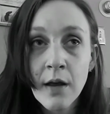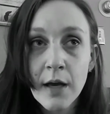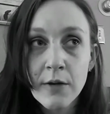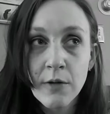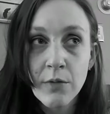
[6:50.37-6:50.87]

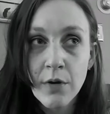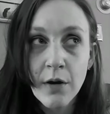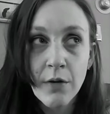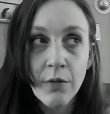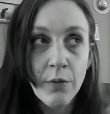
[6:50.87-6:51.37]
I don't
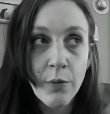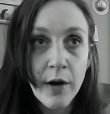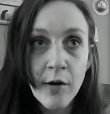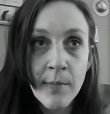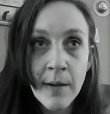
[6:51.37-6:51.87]
know
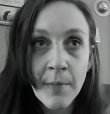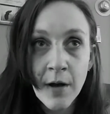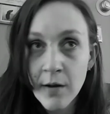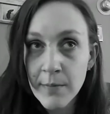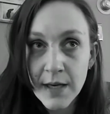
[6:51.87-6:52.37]
where my
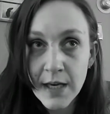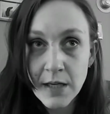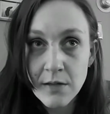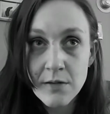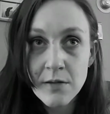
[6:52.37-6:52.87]
mom
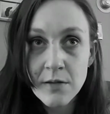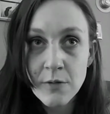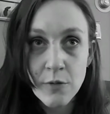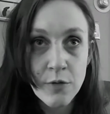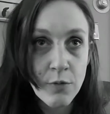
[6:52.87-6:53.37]
eats
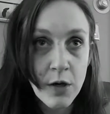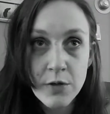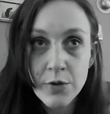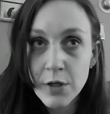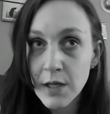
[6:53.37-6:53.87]
or
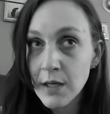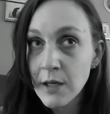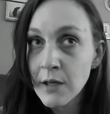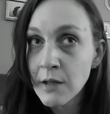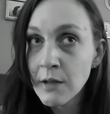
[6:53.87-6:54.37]
what
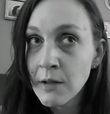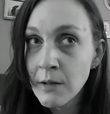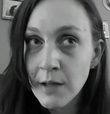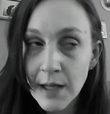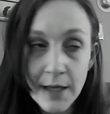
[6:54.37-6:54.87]
she
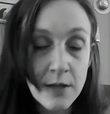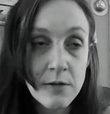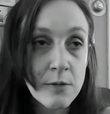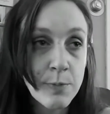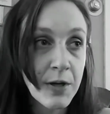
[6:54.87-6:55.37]

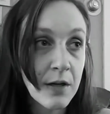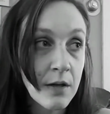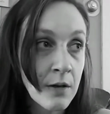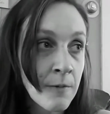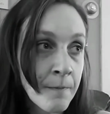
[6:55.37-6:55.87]
eats,
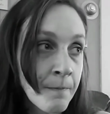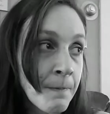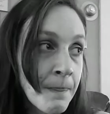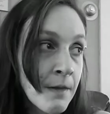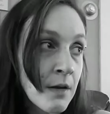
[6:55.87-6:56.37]
but
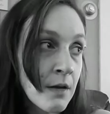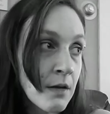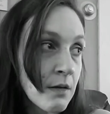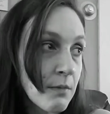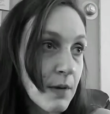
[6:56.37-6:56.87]

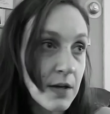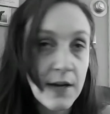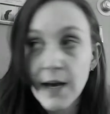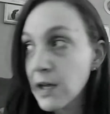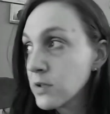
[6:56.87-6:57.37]
my
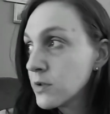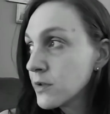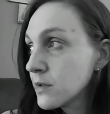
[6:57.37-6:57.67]
dad